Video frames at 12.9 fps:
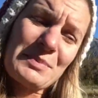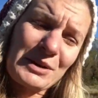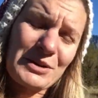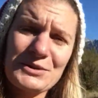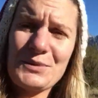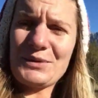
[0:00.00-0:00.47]

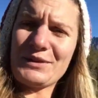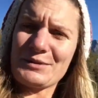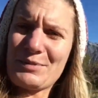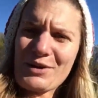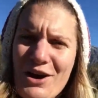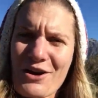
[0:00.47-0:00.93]
Because we're
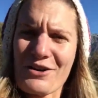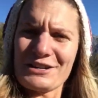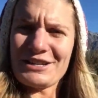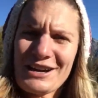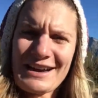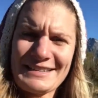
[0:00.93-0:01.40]

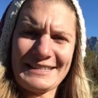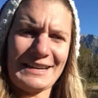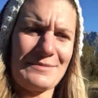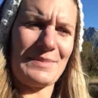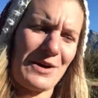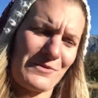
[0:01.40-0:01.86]

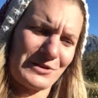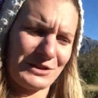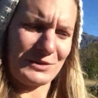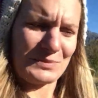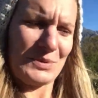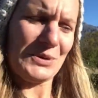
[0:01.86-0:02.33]
reprioritizing about
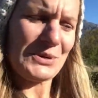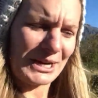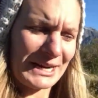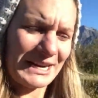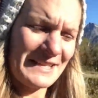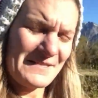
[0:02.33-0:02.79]
what's
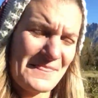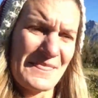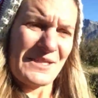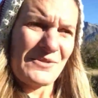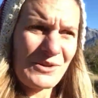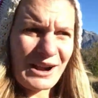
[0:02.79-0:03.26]
important,
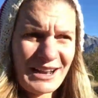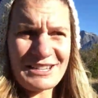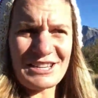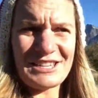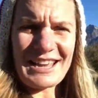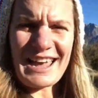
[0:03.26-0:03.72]
we're
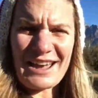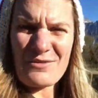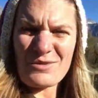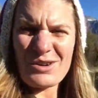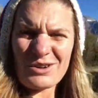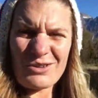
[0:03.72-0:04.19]
actually
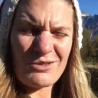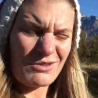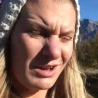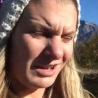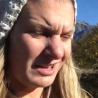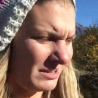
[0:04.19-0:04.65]
saying,
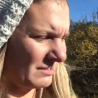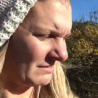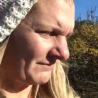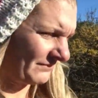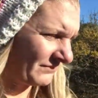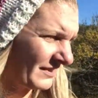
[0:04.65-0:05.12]
well,
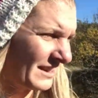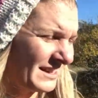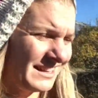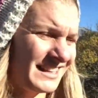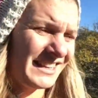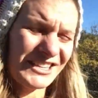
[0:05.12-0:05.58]

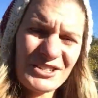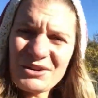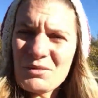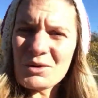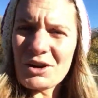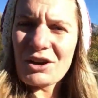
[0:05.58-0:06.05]

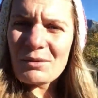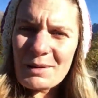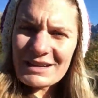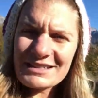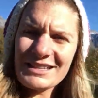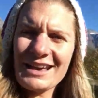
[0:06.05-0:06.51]
do I want to go
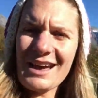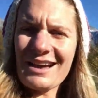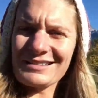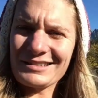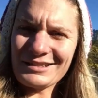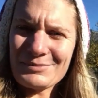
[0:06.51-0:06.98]
back to that
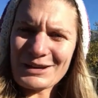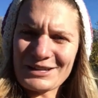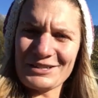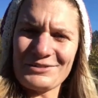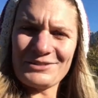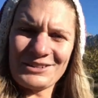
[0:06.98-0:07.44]
hustle and
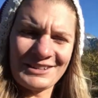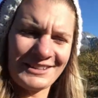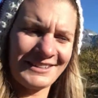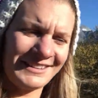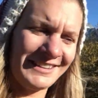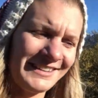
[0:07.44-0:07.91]
bustle?
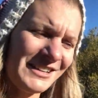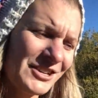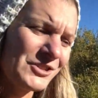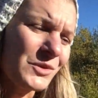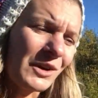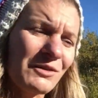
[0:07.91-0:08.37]

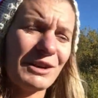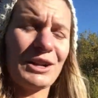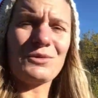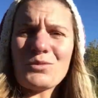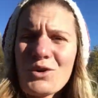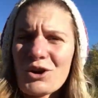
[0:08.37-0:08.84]
Do I
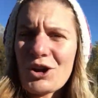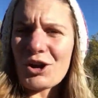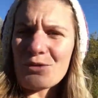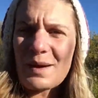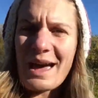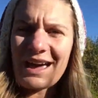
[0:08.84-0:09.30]
really want to
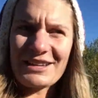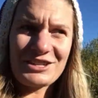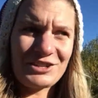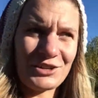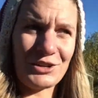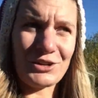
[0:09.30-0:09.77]
go back
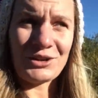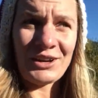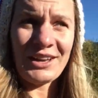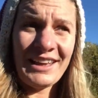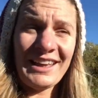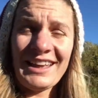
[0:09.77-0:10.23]
to
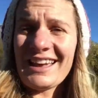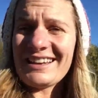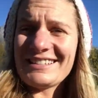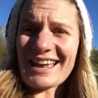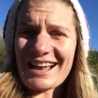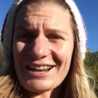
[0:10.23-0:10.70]

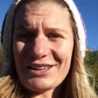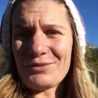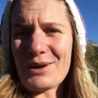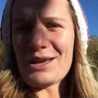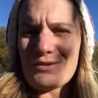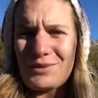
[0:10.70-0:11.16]
exactly
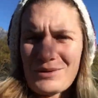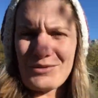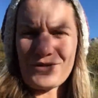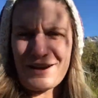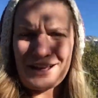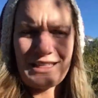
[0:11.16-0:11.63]
the way that we
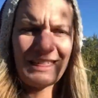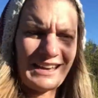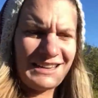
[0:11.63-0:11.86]
were running